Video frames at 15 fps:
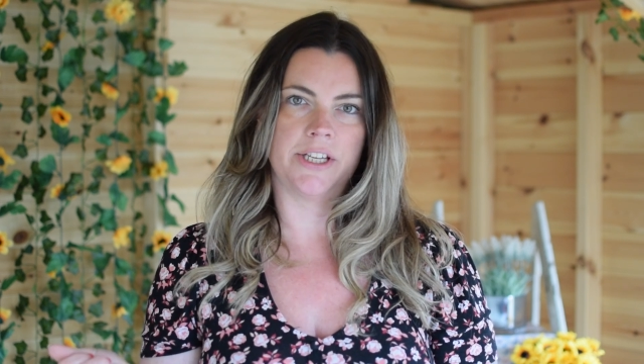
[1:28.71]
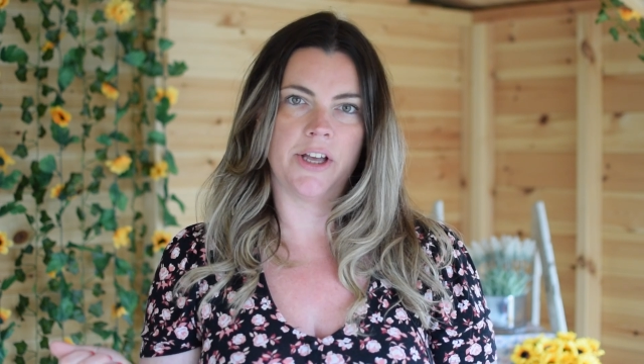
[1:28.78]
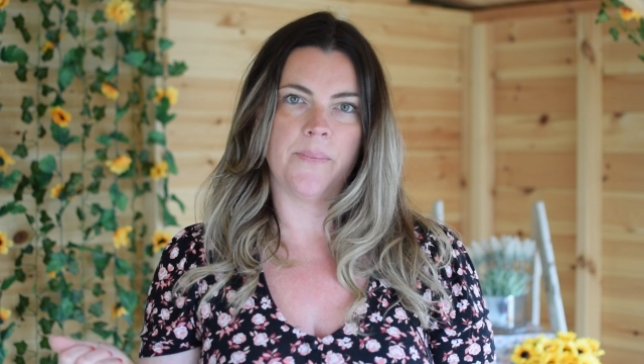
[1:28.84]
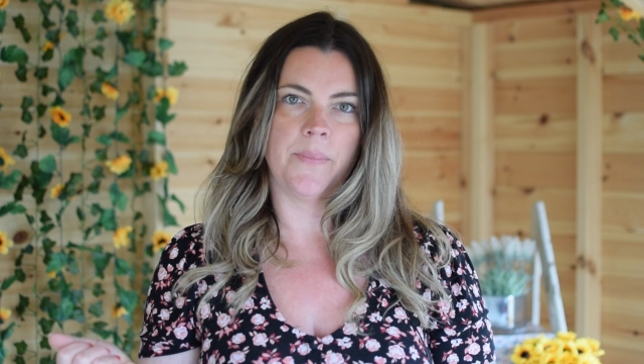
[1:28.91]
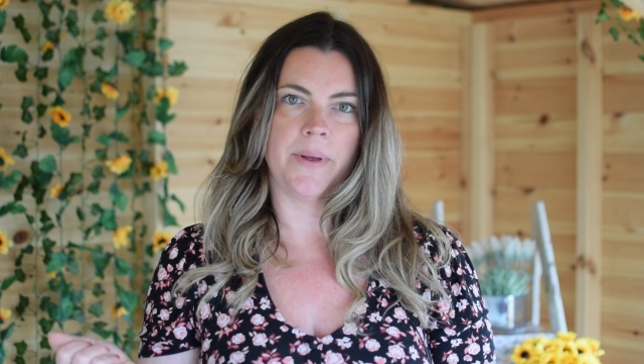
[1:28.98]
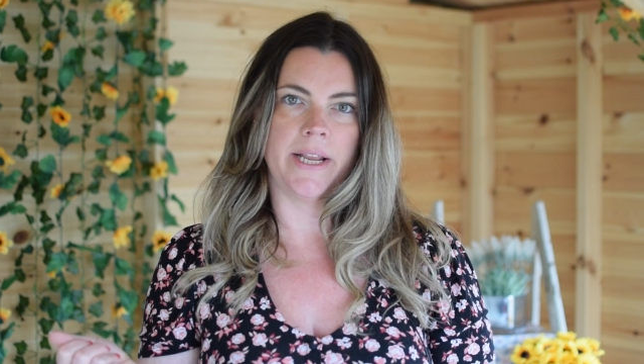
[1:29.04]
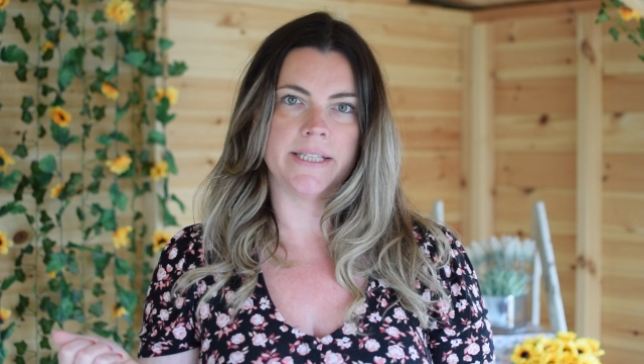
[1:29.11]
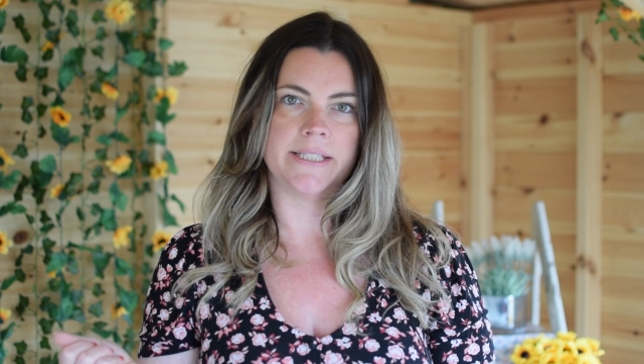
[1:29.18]

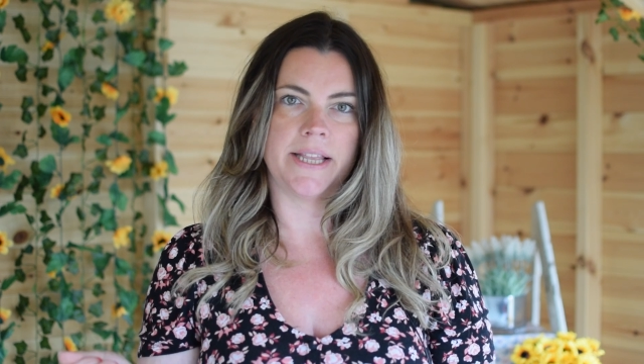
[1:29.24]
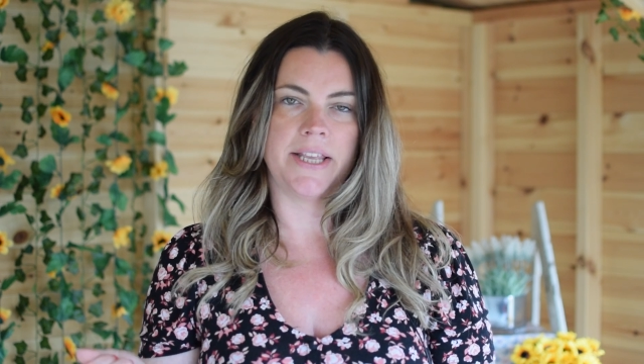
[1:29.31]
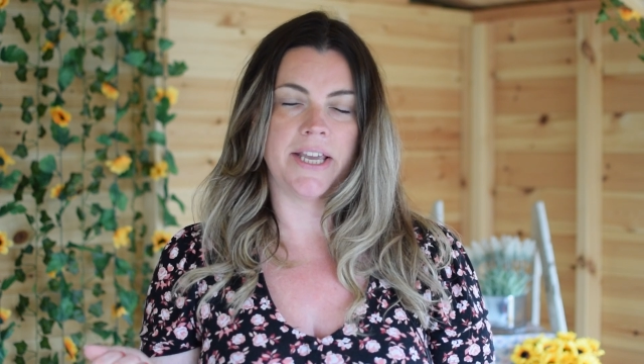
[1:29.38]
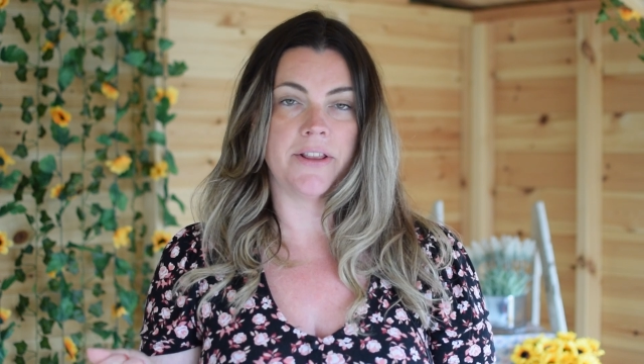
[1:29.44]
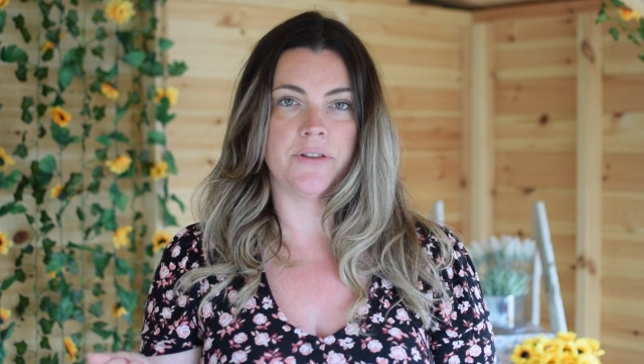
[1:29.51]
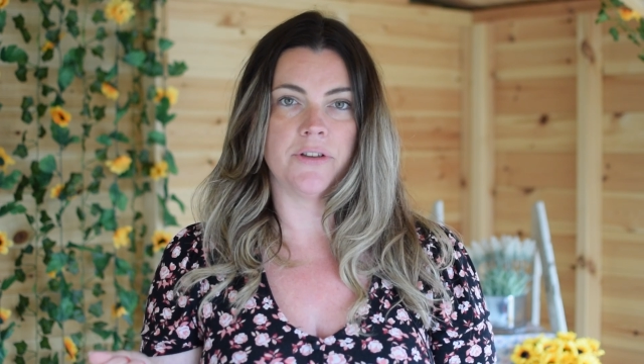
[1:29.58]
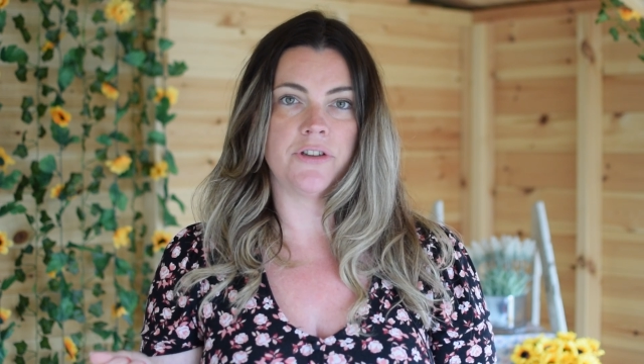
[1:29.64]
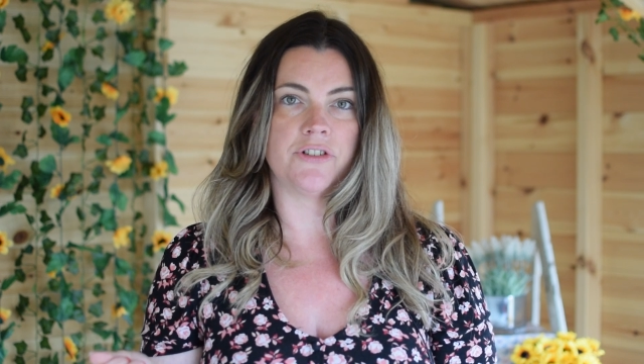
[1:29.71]
companies in the
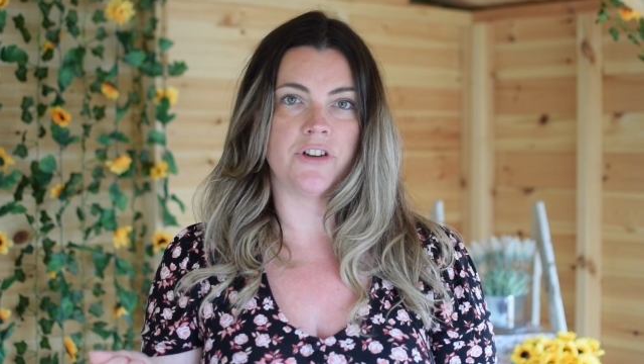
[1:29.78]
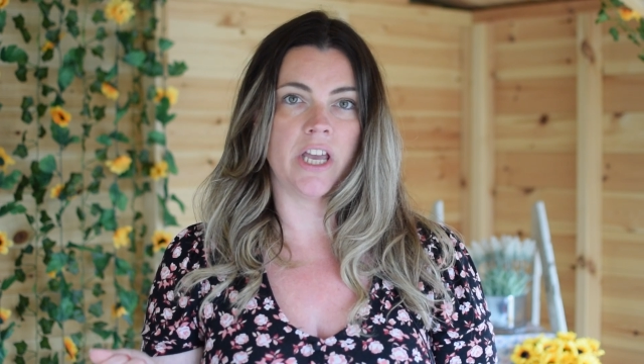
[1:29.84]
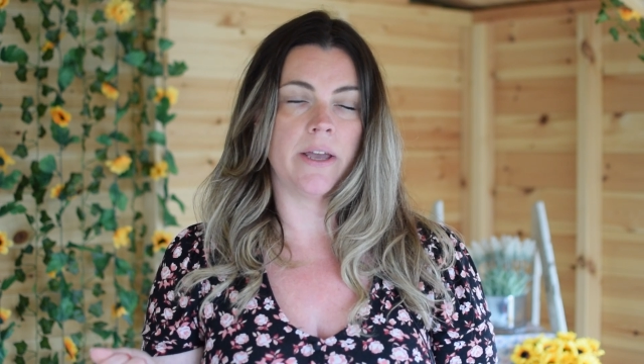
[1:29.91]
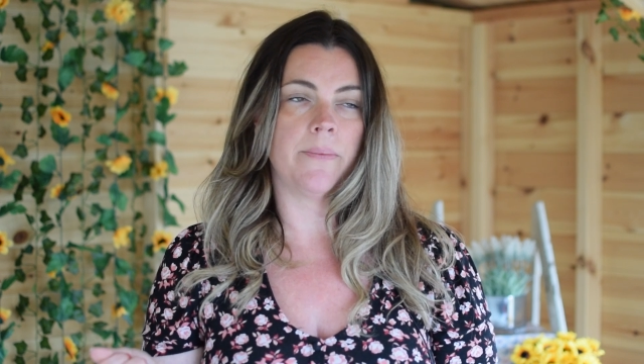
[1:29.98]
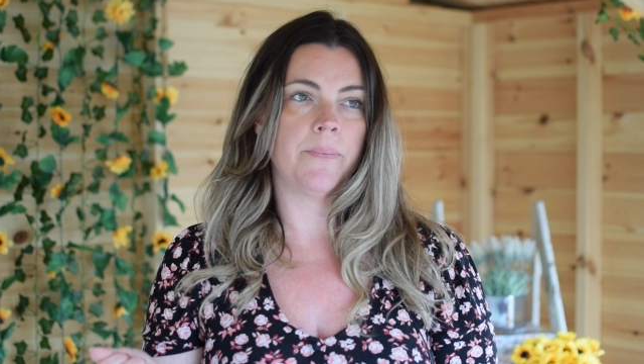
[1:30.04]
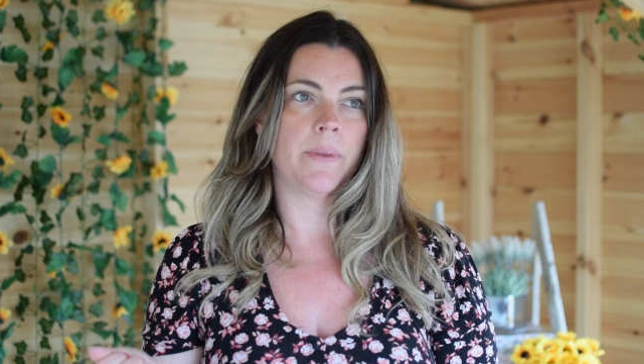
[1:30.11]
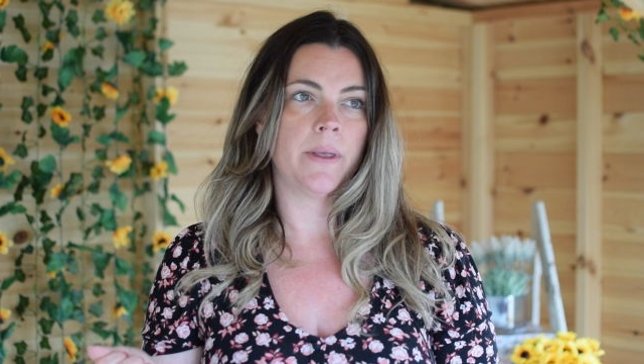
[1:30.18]
industry.